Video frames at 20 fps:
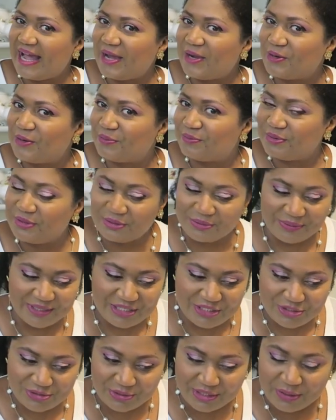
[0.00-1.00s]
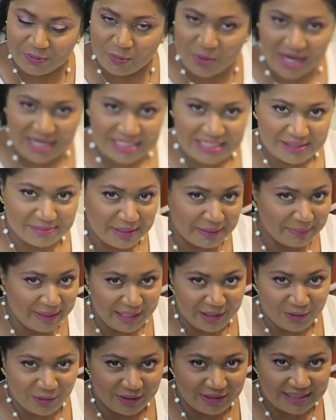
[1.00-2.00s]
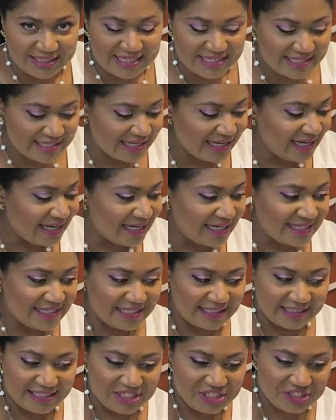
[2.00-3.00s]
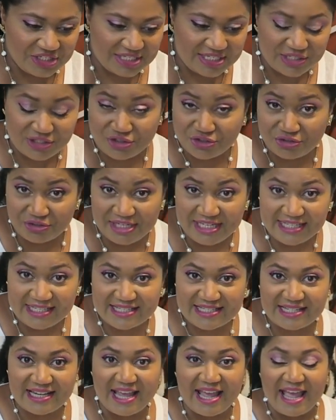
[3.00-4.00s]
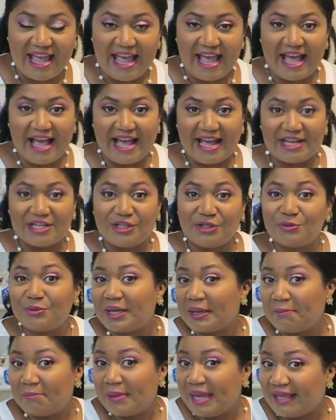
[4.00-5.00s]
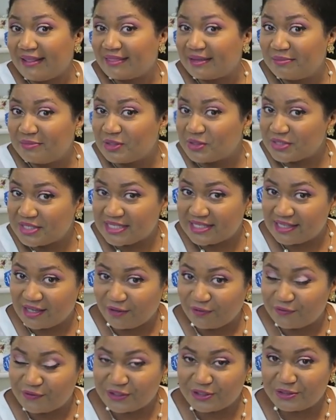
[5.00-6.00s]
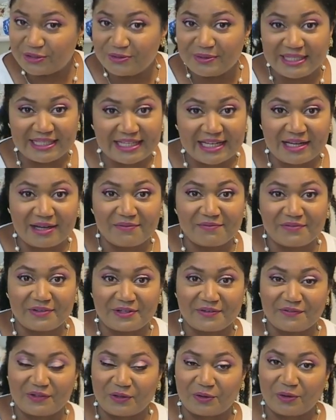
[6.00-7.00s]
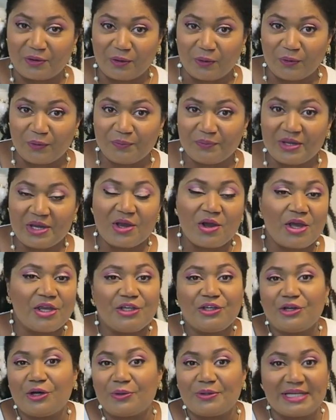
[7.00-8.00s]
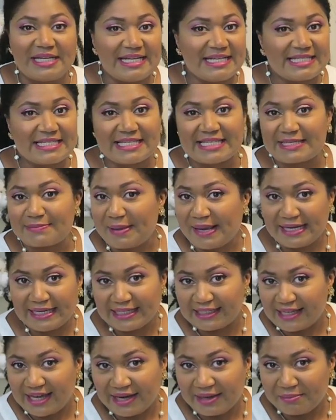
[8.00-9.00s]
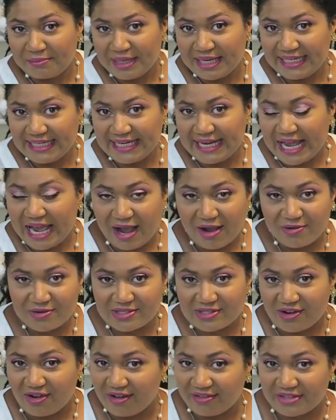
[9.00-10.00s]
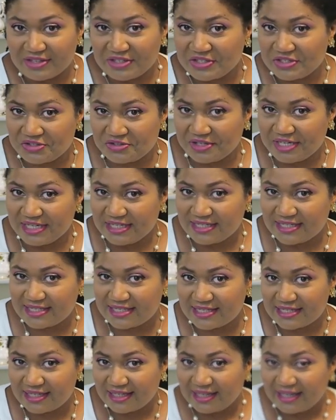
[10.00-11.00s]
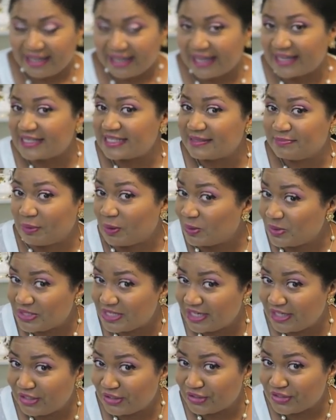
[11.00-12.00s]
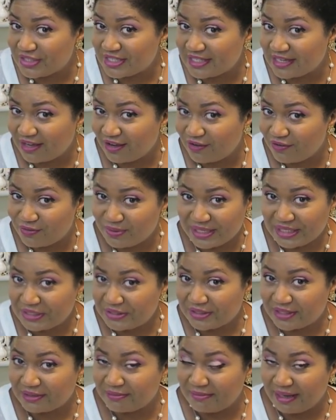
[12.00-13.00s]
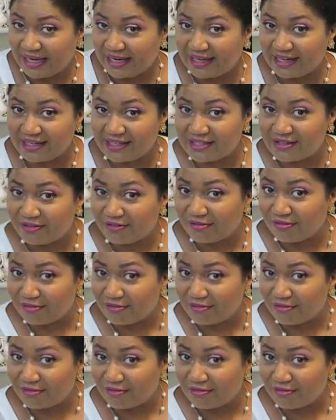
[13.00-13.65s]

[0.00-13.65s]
I hope you enjoyed watching me make all these delicious treats, and you can make them yourself too in the comfort of your home. You don't need to spend a lot of money out on the streets exposing yourself when you could make it